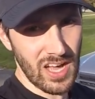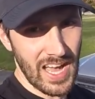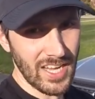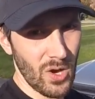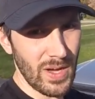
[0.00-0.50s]
I
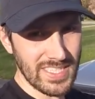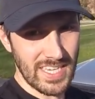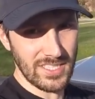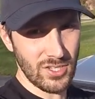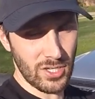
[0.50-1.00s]
know I said
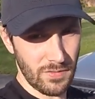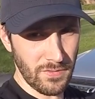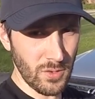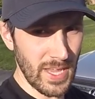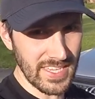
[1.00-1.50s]
it took a
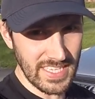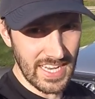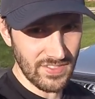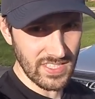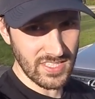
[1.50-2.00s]
few days to
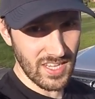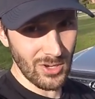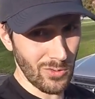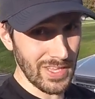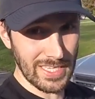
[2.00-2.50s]
get this done
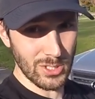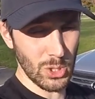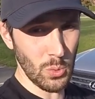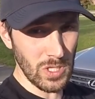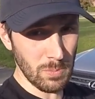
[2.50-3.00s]
over like a
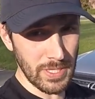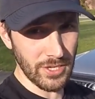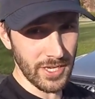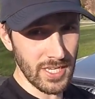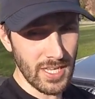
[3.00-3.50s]
2-week
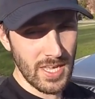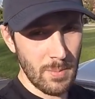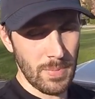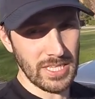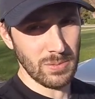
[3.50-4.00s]
period.
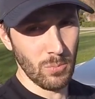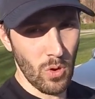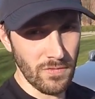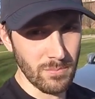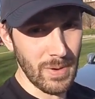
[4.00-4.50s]
That's more
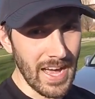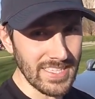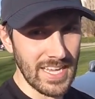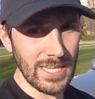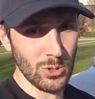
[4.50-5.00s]
from my
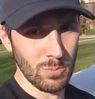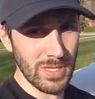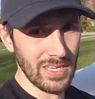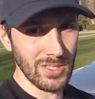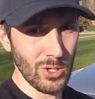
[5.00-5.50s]
schedule being
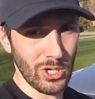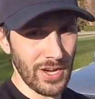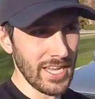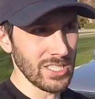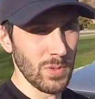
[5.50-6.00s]
a little
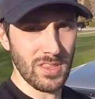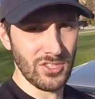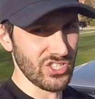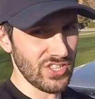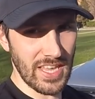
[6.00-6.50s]
crazy with
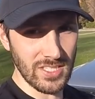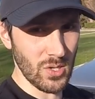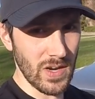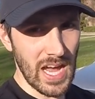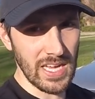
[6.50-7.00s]
just things
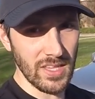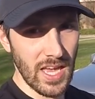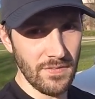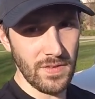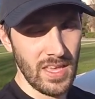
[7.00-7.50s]
going on in
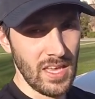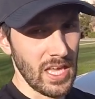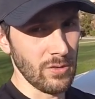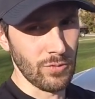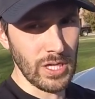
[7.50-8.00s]
life.
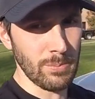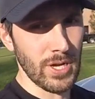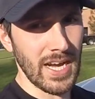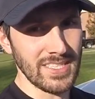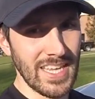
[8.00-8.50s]
It really
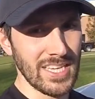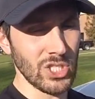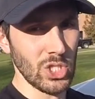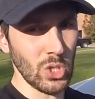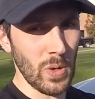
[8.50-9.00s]
probably takes
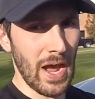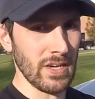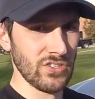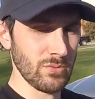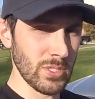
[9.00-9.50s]
2 hours
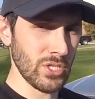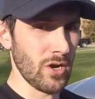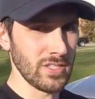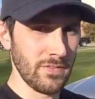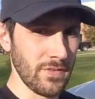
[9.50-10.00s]
from start
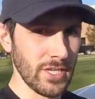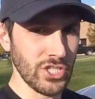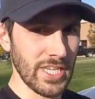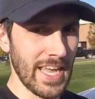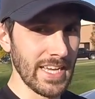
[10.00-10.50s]
to finish
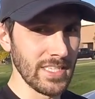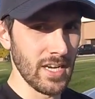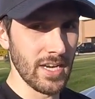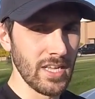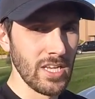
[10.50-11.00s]
to get it done.